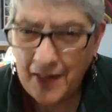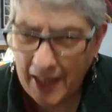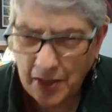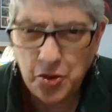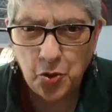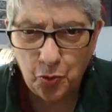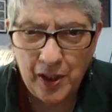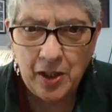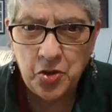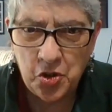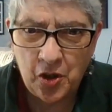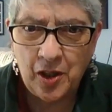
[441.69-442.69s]
They do
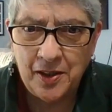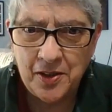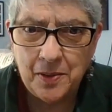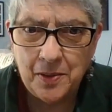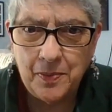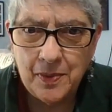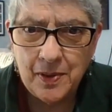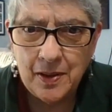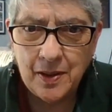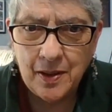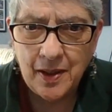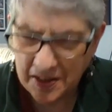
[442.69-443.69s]
real journalism?
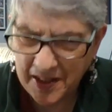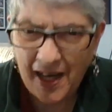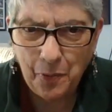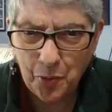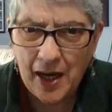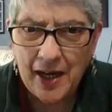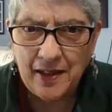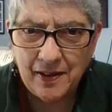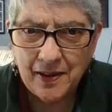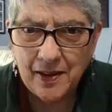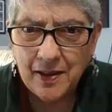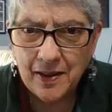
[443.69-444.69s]
Is that right?
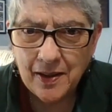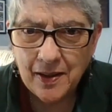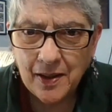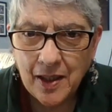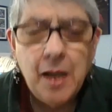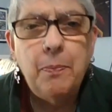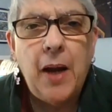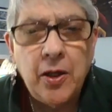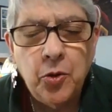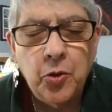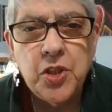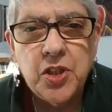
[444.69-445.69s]
By
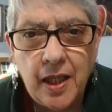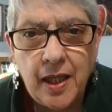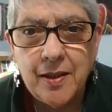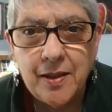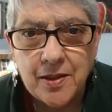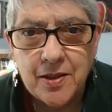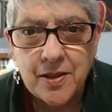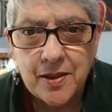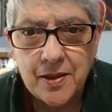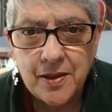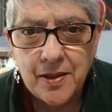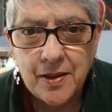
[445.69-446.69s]
whose standards?